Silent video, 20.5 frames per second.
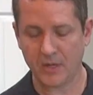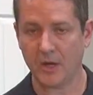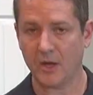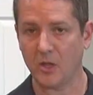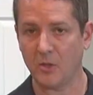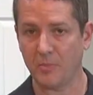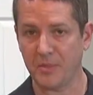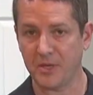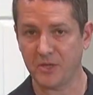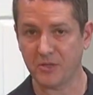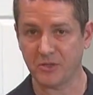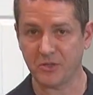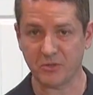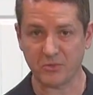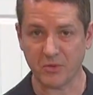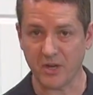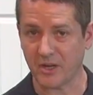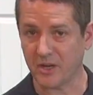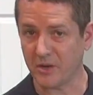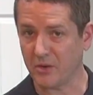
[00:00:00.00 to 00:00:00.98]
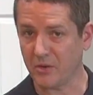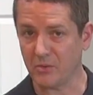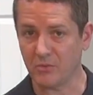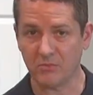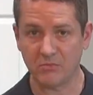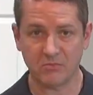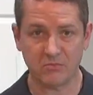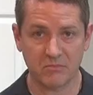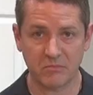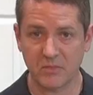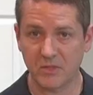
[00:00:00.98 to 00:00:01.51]
jalapeno serrano,
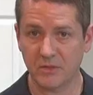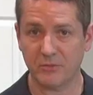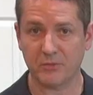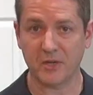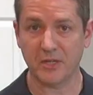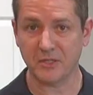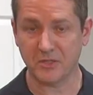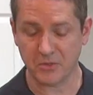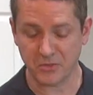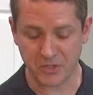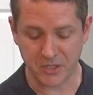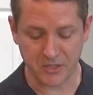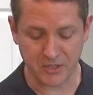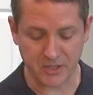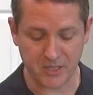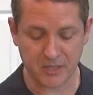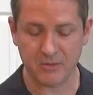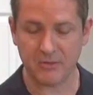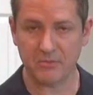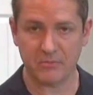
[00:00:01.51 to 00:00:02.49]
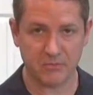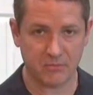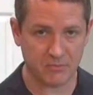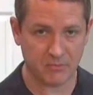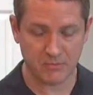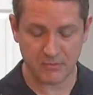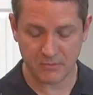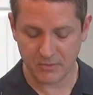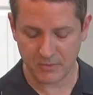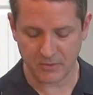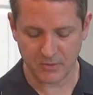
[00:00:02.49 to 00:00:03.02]
Fresno chili,
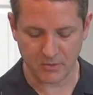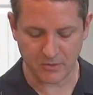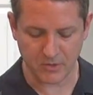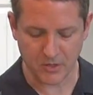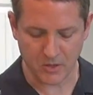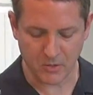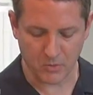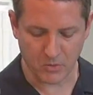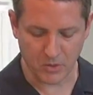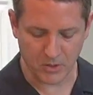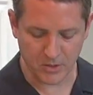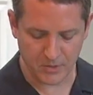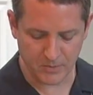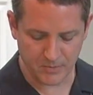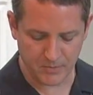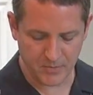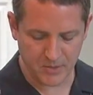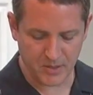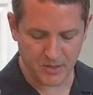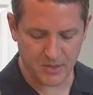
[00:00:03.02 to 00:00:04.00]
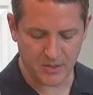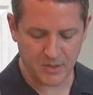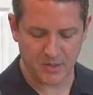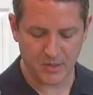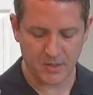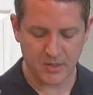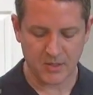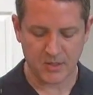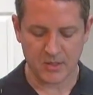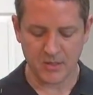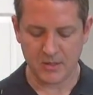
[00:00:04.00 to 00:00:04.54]
those all work.
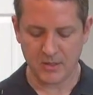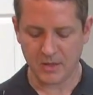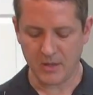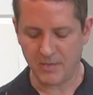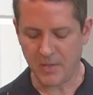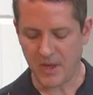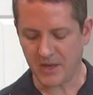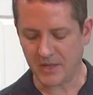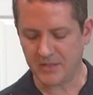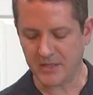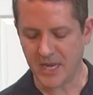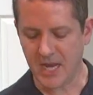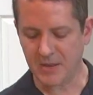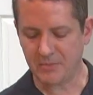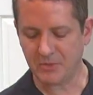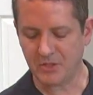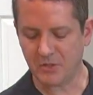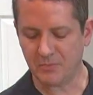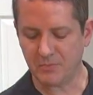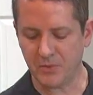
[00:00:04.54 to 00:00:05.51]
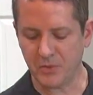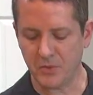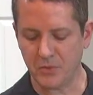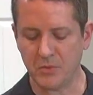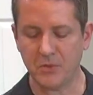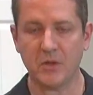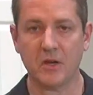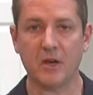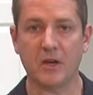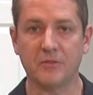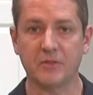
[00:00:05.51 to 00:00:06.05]
About a tablespoon
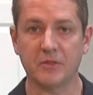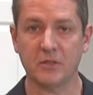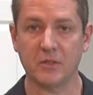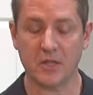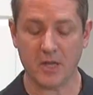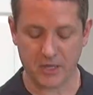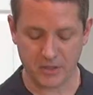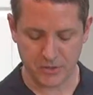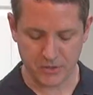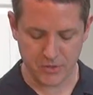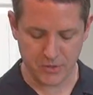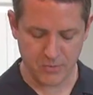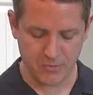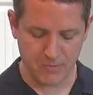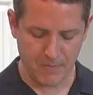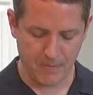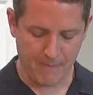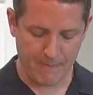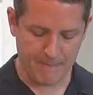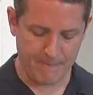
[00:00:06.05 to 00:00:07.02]
of cilantro